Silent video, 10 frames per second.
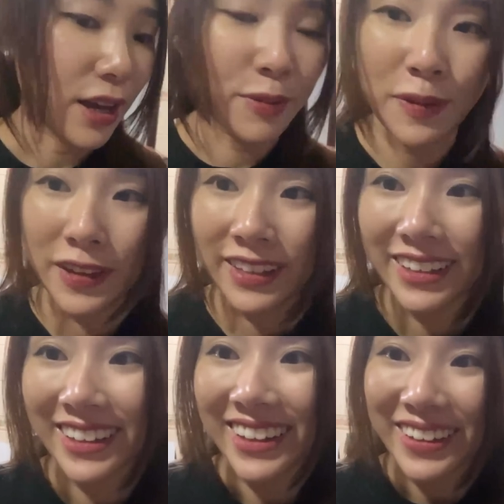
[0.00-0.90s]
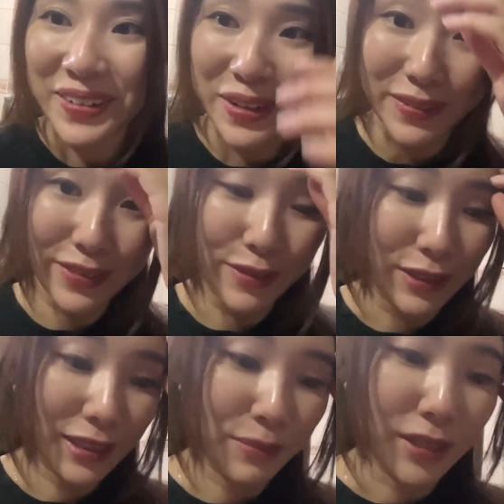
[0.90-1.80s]
I've been craving for
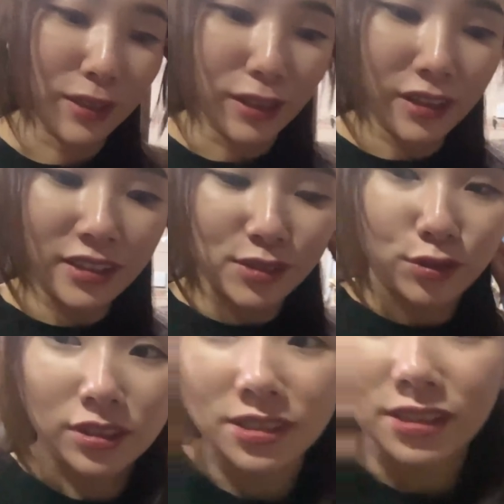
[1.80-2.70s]
wonton mee a lot so they